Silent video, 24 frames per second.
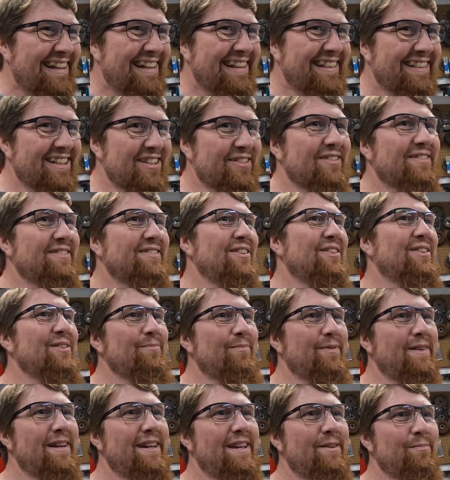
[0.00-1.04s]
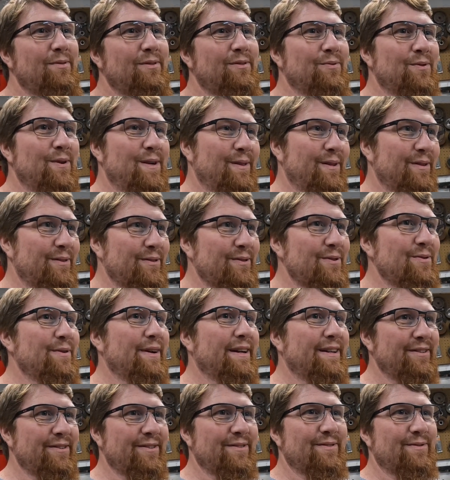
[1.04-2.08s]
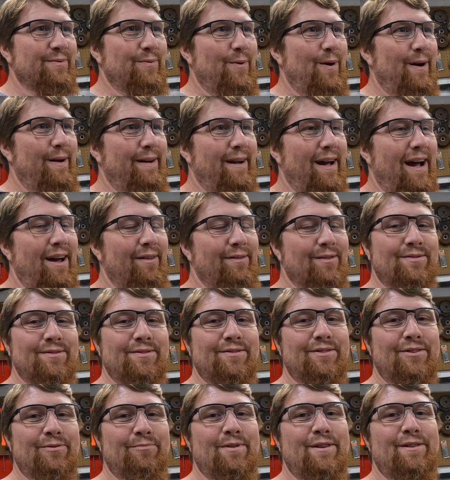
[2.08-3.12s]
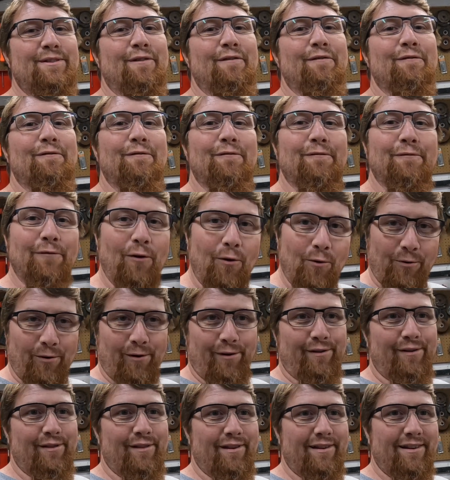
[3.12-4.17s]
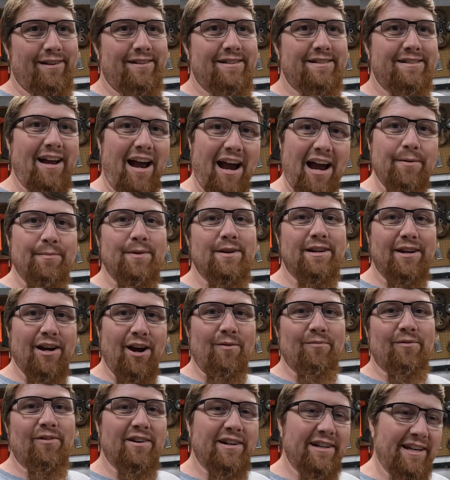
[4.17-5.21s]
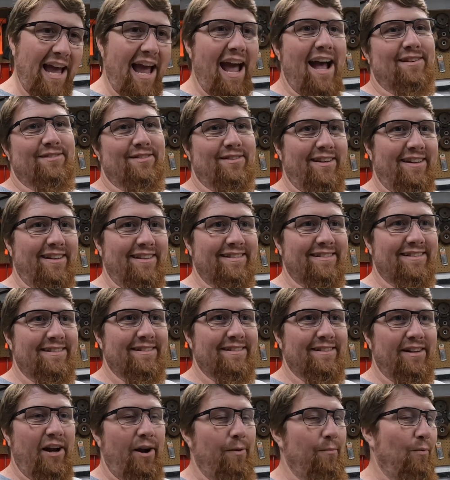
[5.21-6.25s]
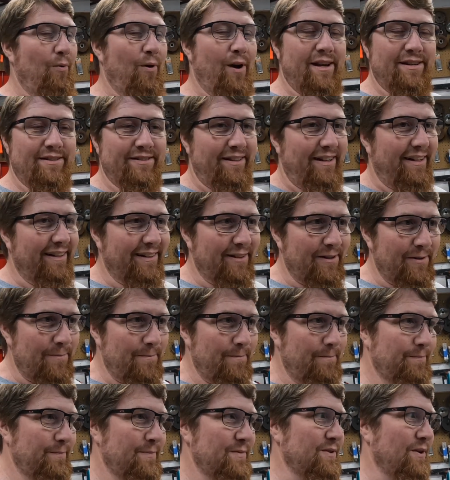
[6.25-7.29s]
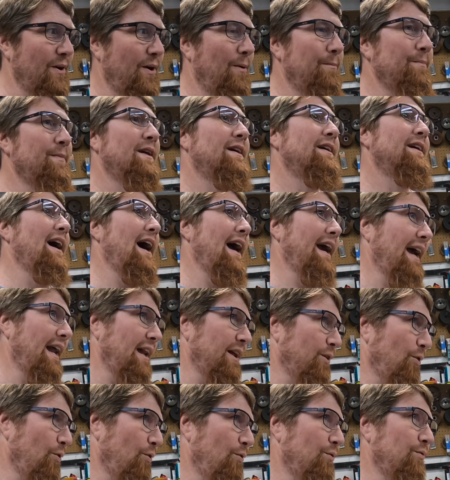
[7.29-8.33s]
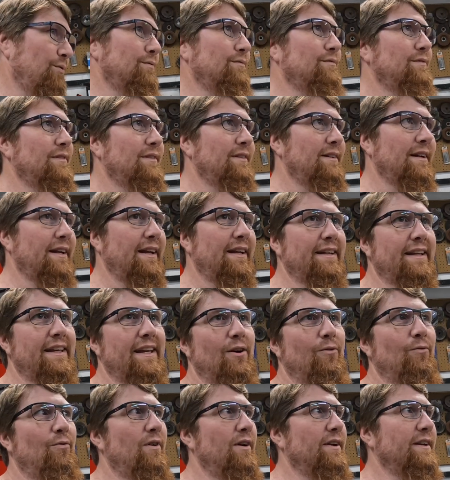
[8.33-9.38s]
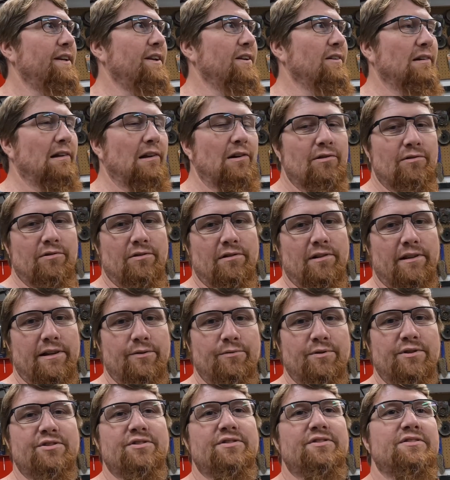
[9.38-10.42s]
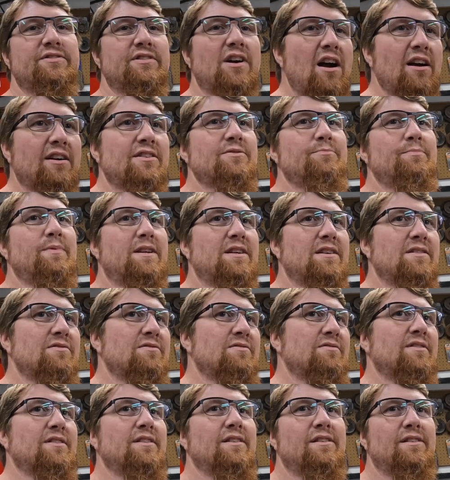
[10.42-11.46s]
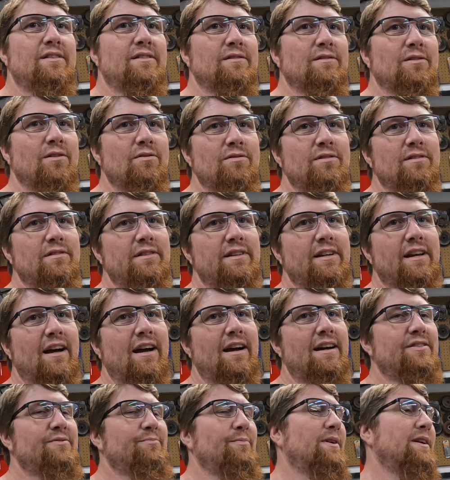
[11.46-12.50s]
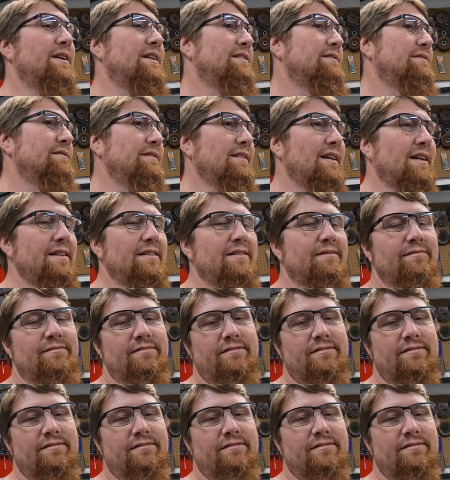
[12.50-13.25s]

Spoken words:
this is going to be, between the two engines and whatnot, this is going to be the 4th timing covered gasket that I'm wasting. So I got to go and get one here locally, which sucks because locally, guys, man, they